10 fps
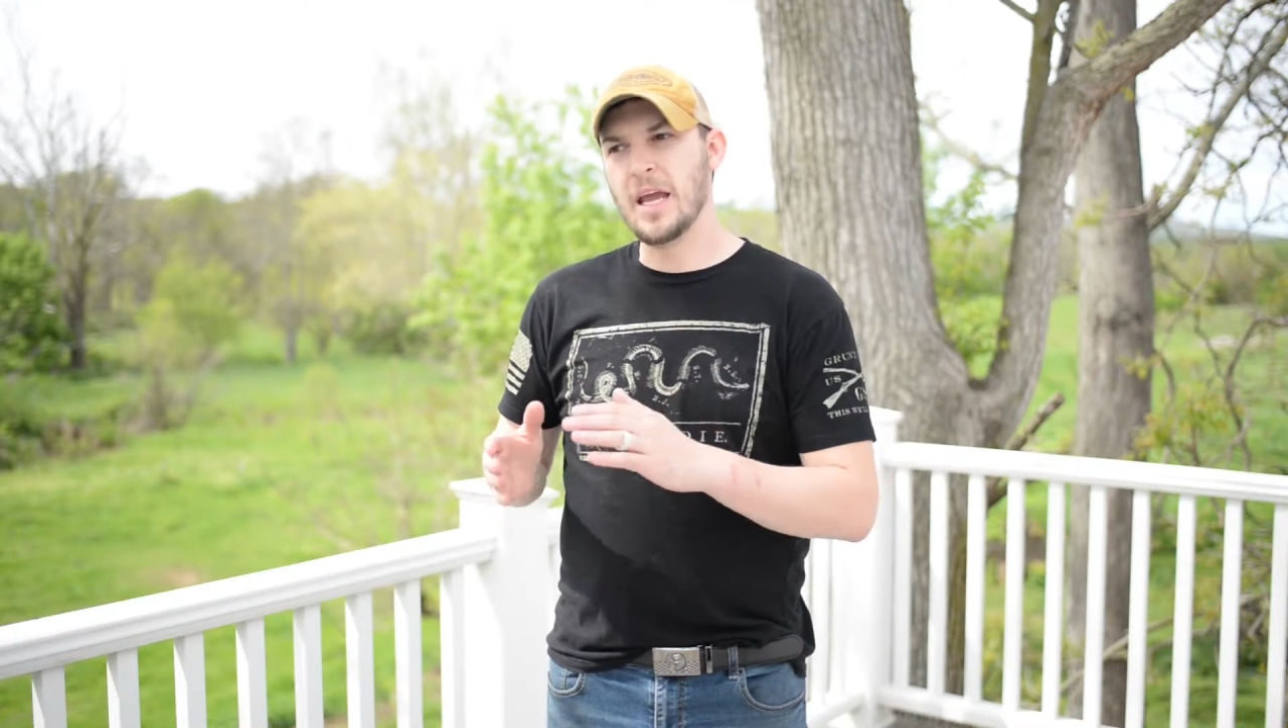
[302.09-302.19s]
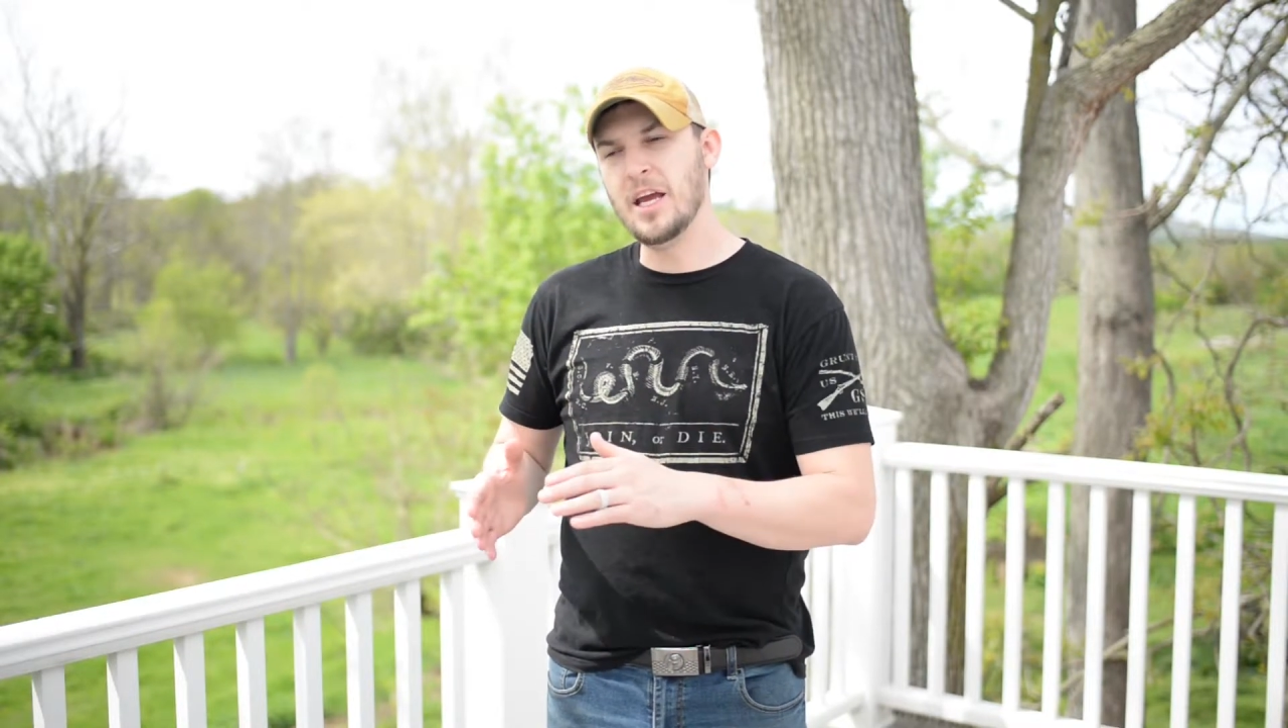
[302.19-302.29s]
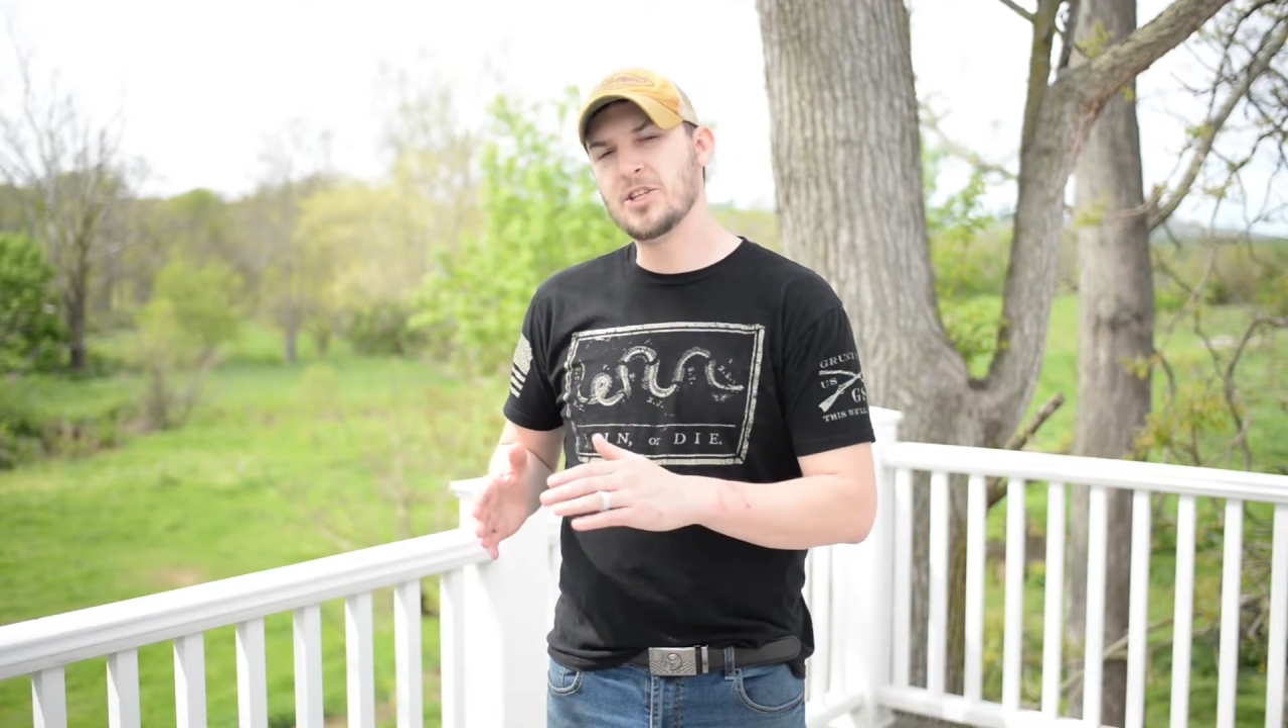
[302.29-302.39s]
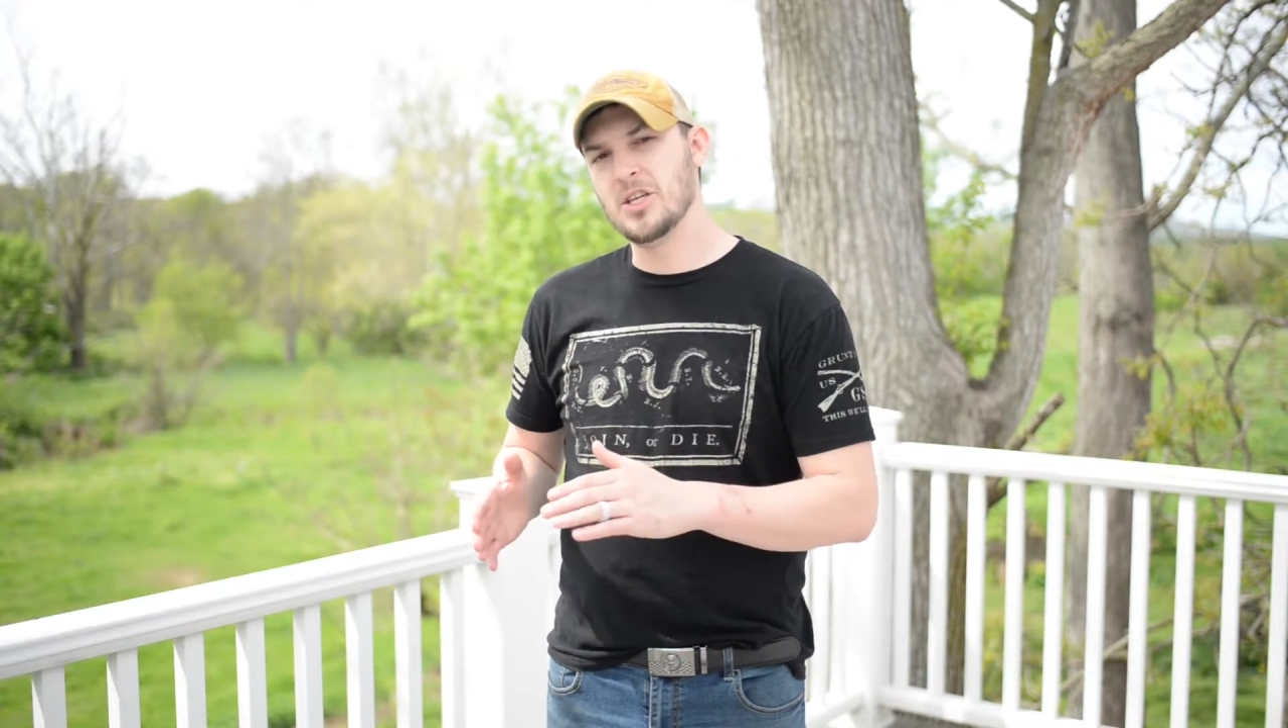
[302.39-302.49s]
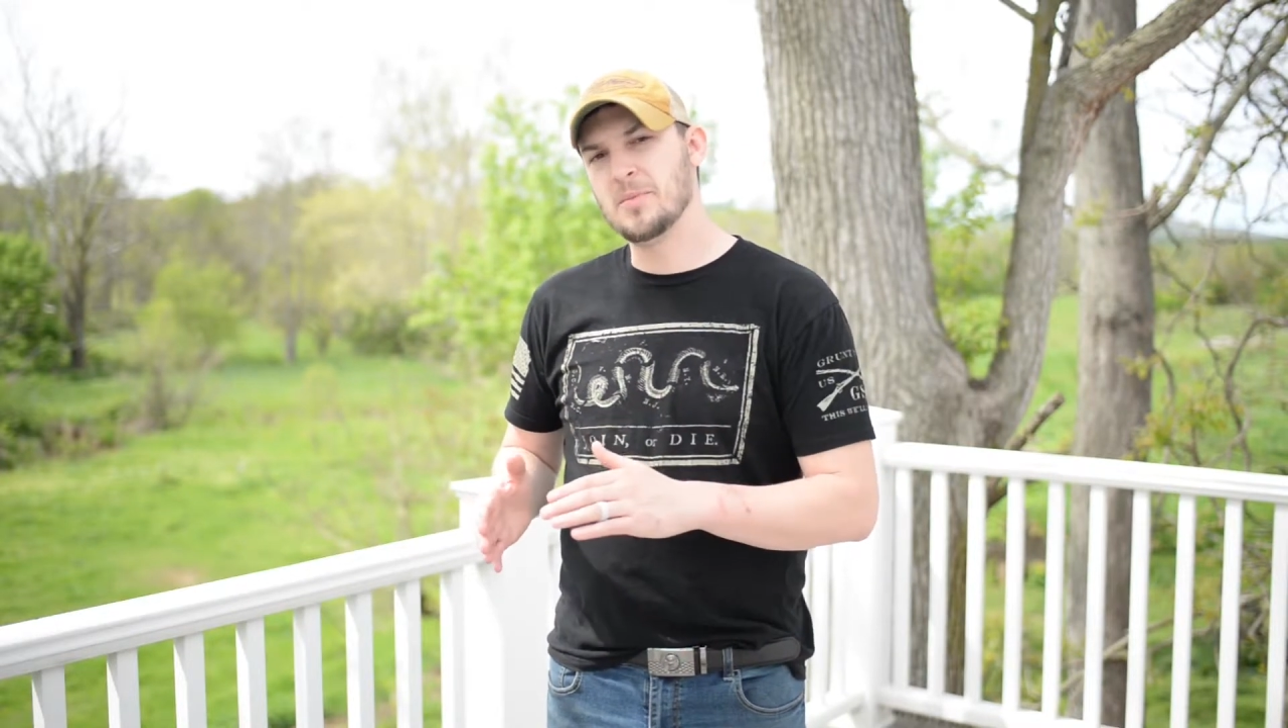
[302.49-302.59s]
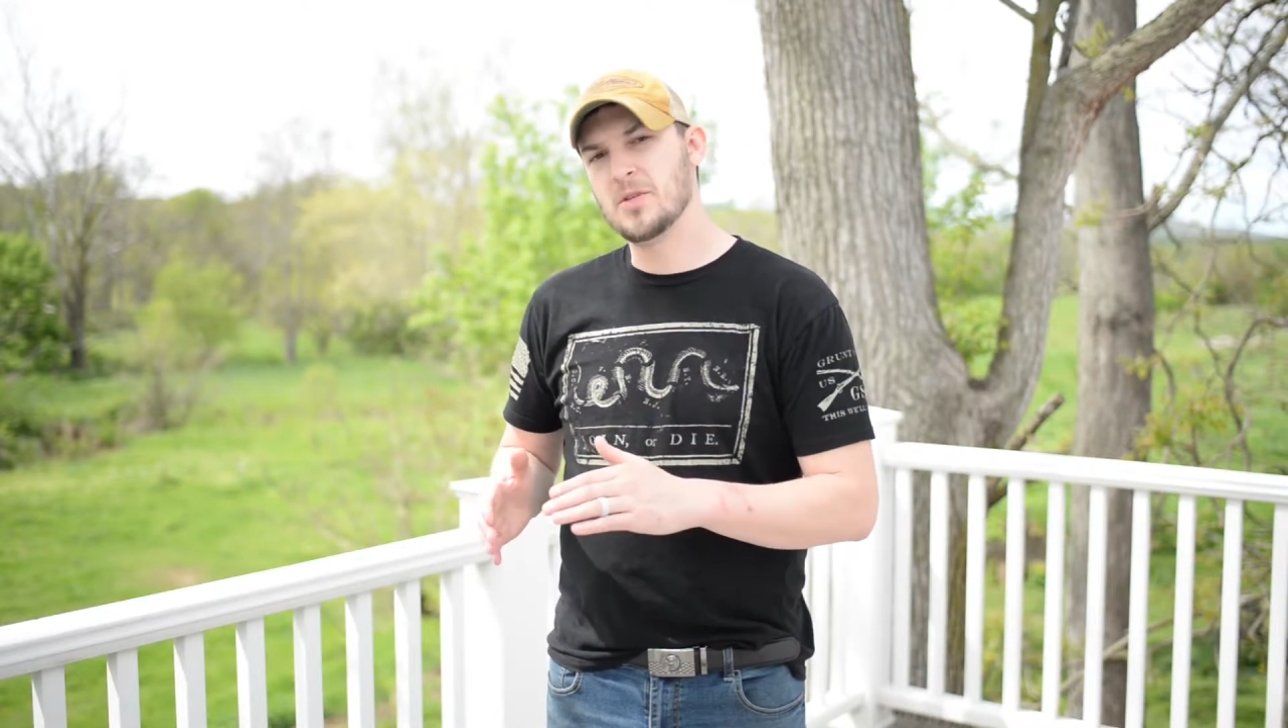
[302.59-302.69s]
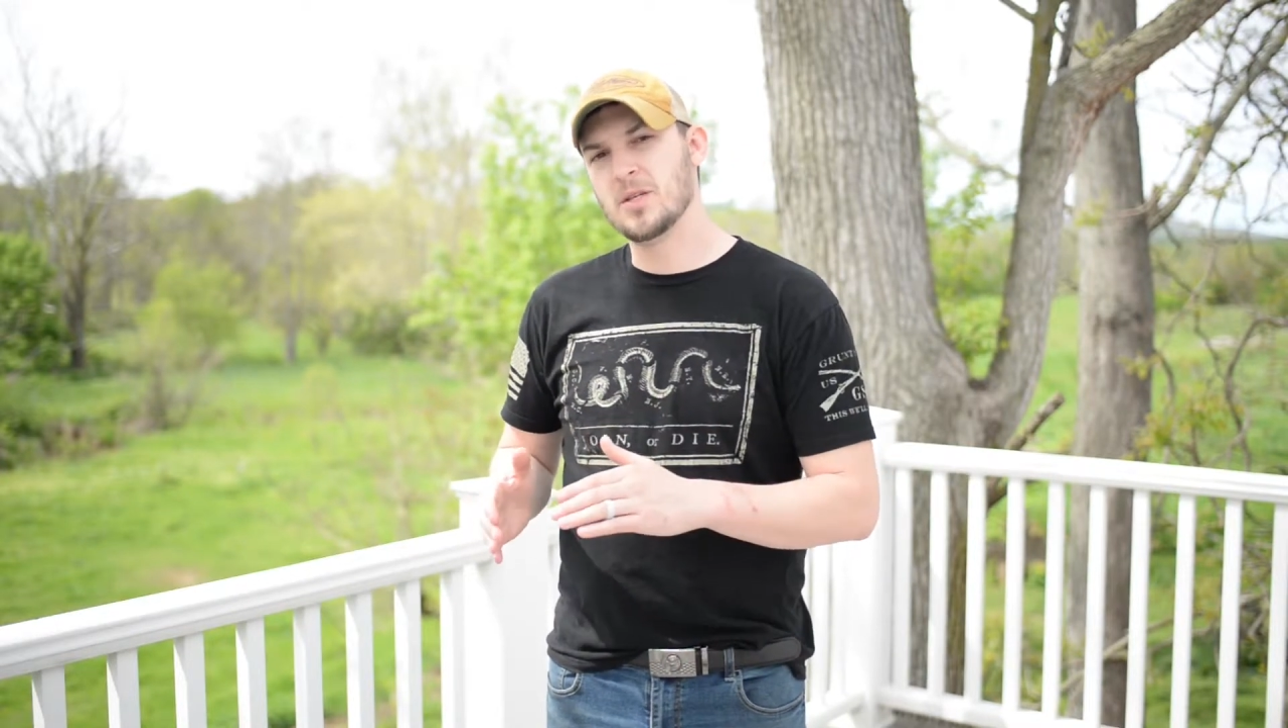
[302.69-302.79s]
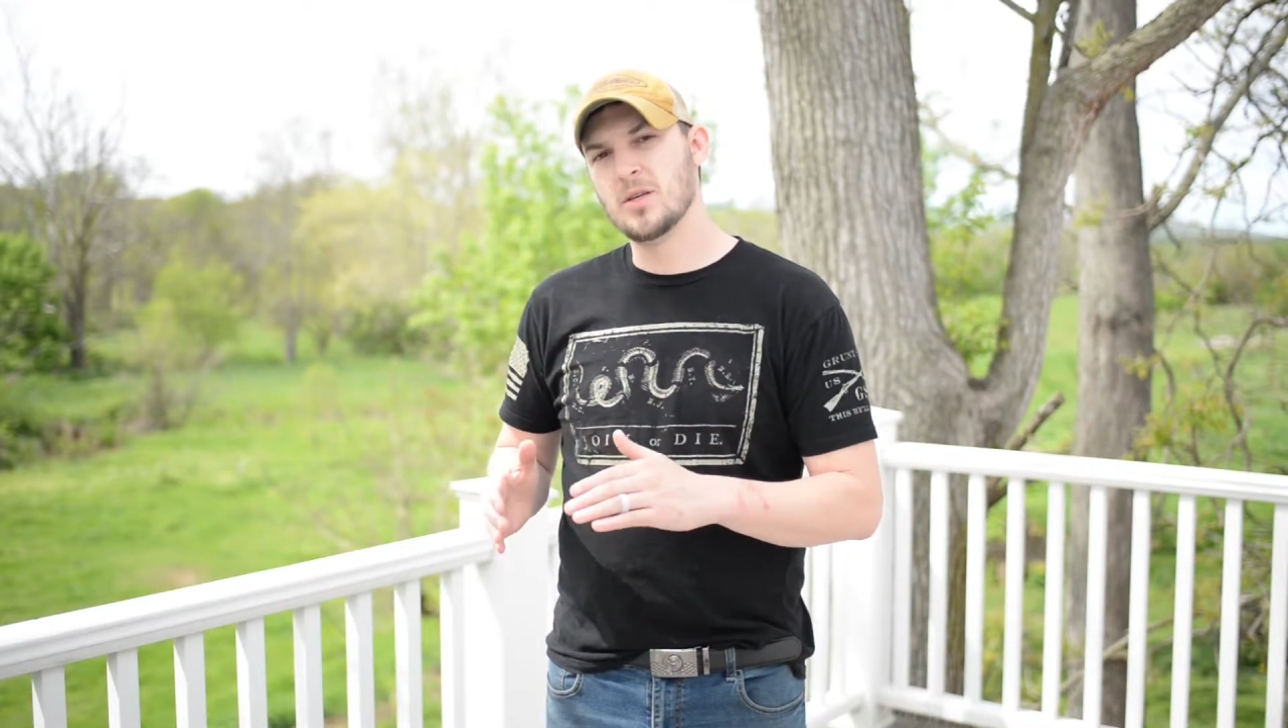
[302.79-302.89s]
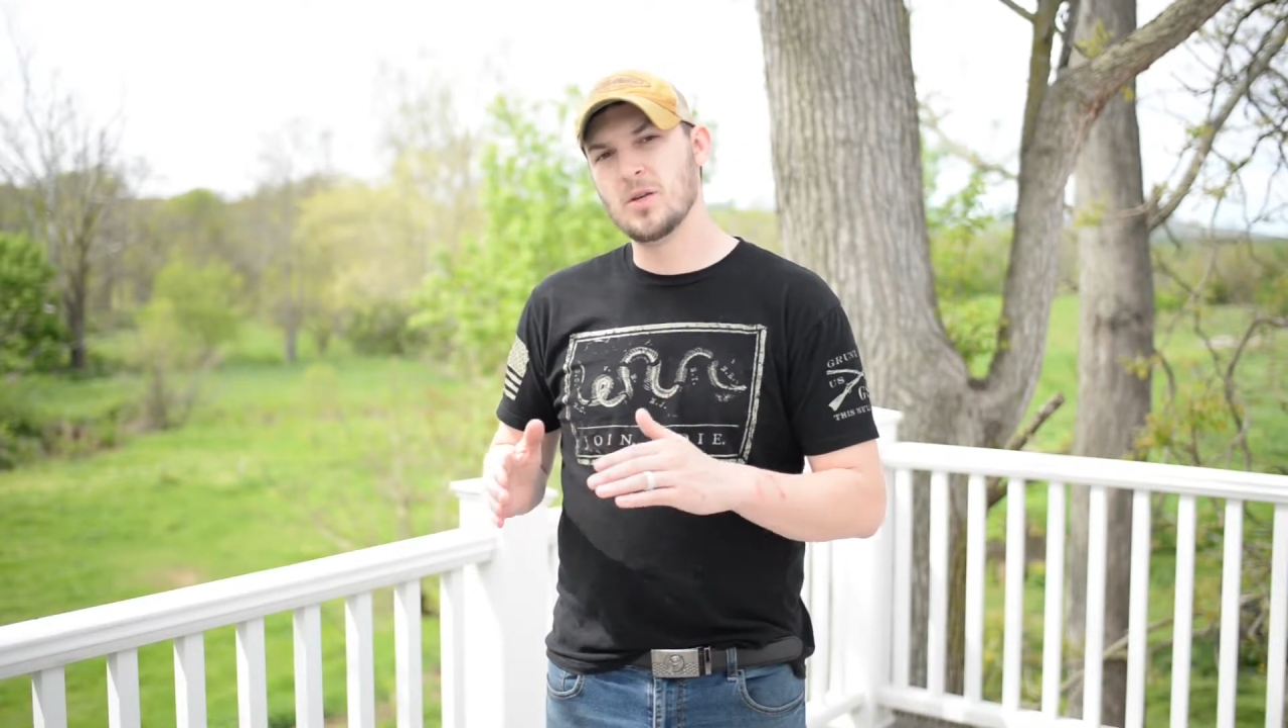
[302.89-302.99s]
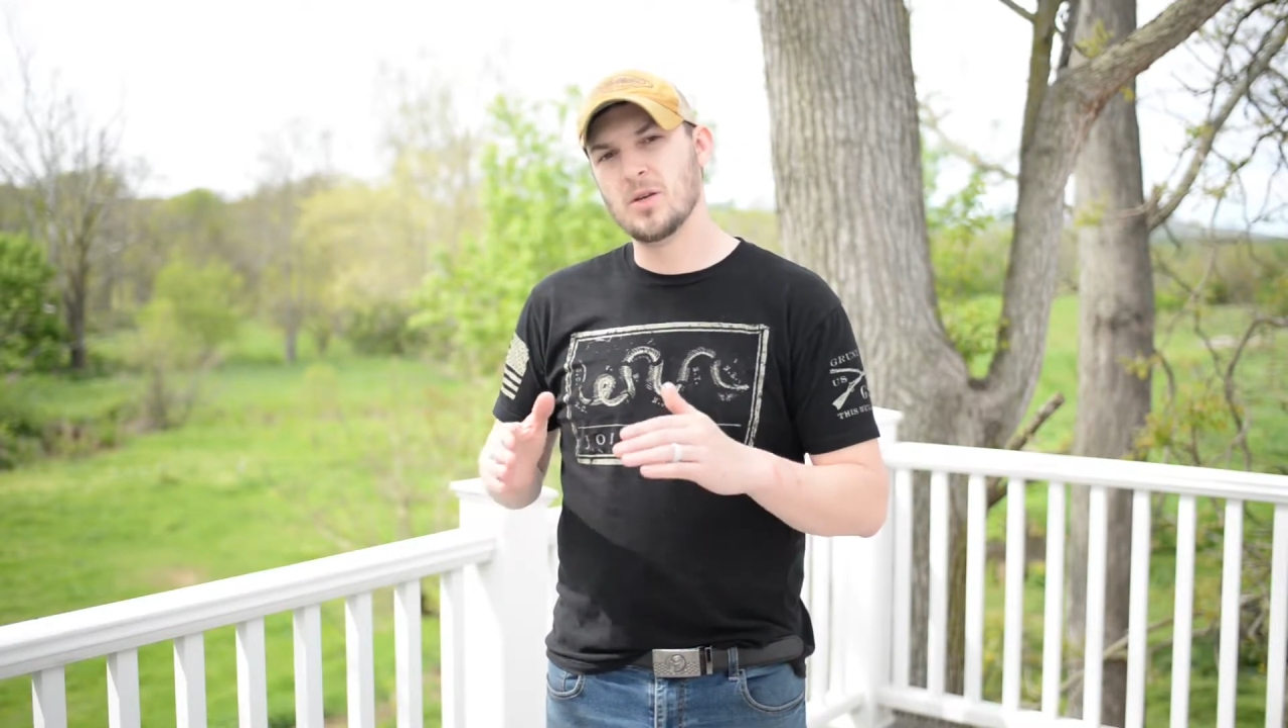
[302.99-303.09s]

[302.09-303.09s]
Egypt,